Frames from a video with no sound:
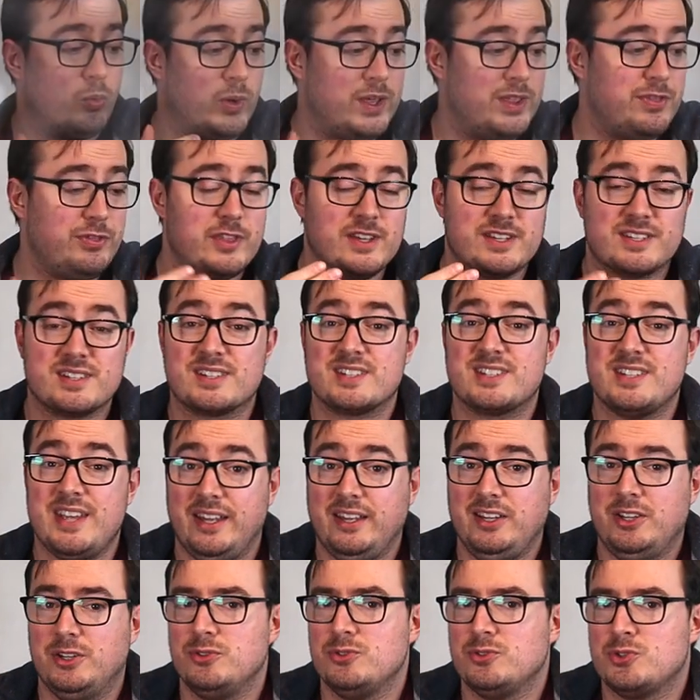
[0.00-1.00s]
with the
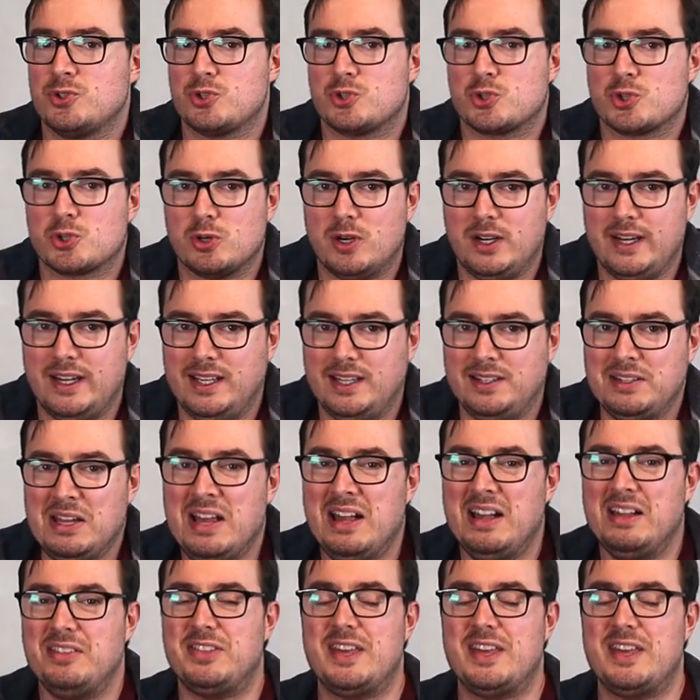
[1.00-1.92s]
second train,